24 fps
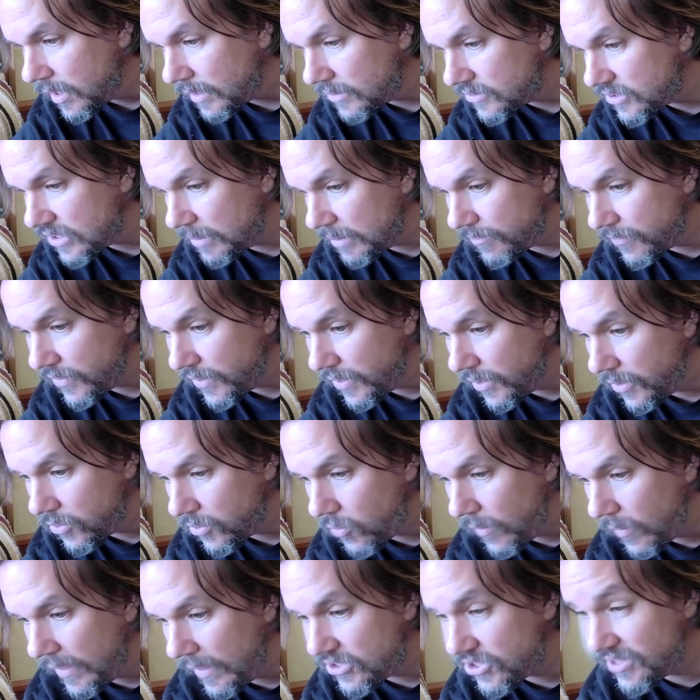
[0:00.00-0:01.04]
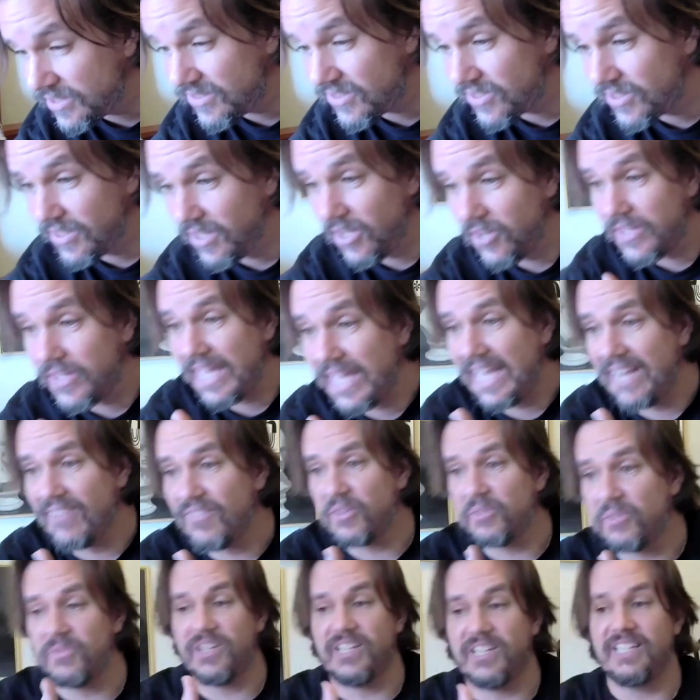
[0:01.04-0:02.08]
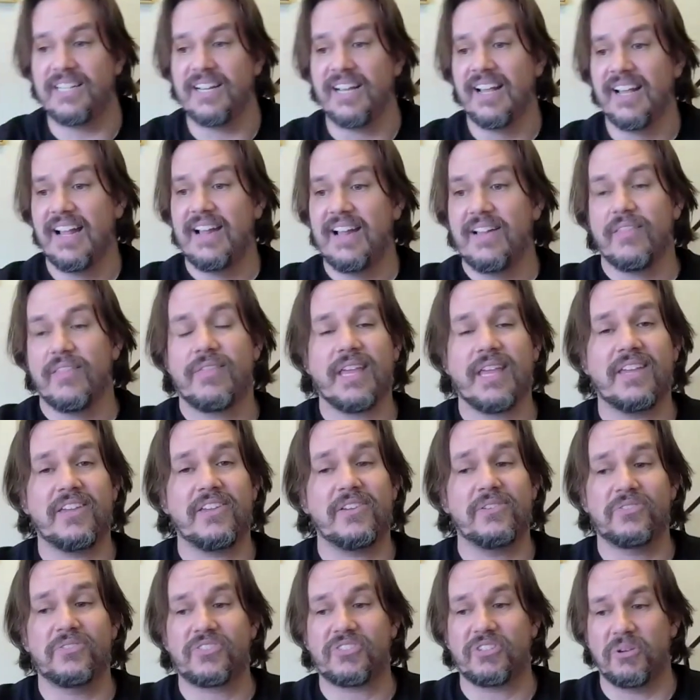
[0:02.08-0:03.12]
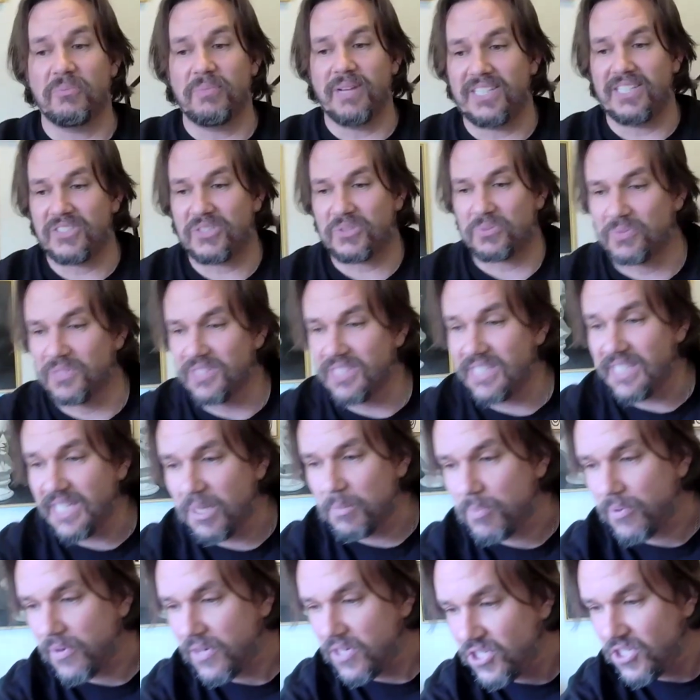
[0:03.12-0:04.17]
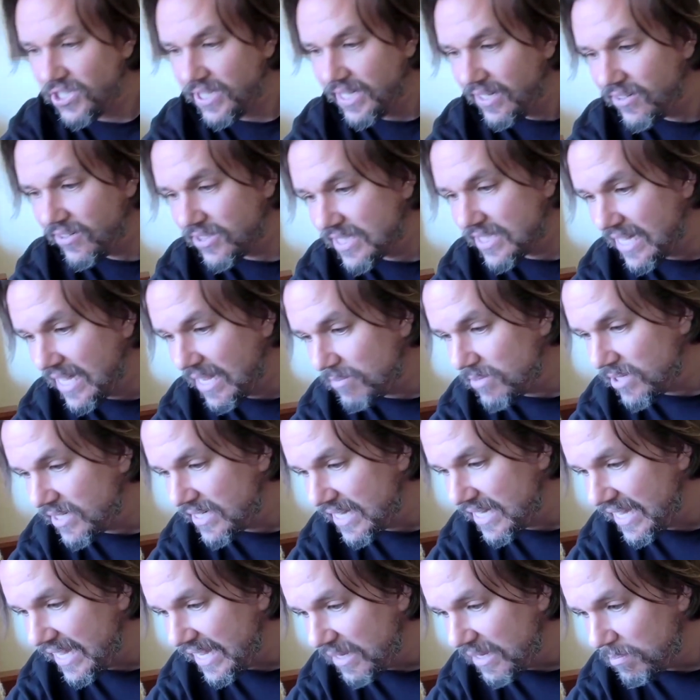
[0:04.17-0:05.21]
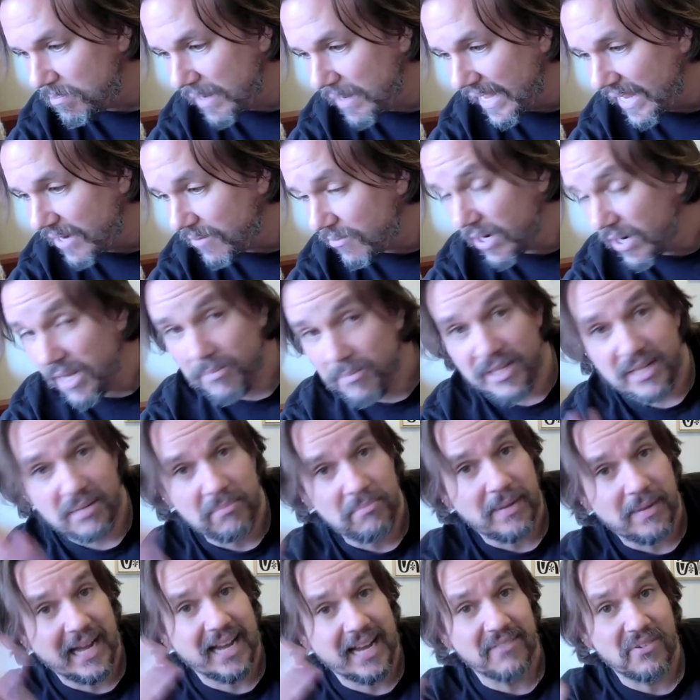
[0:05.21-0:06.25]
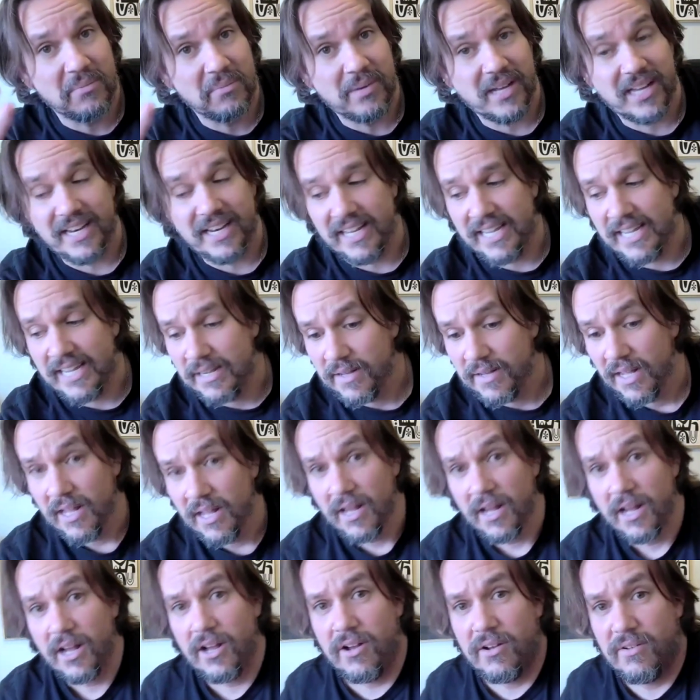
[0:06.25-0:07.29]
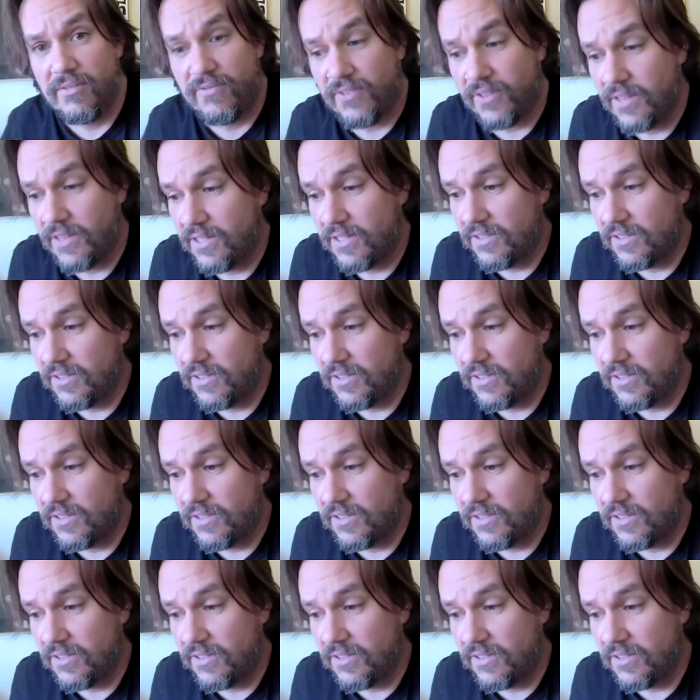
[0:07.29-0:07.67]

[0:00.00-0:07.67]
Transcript: Awesome. No questions. Okay, everyone. Thank you so much. Really appreciate your time today. Bye, Raymond. Bye, everybody. Oh, for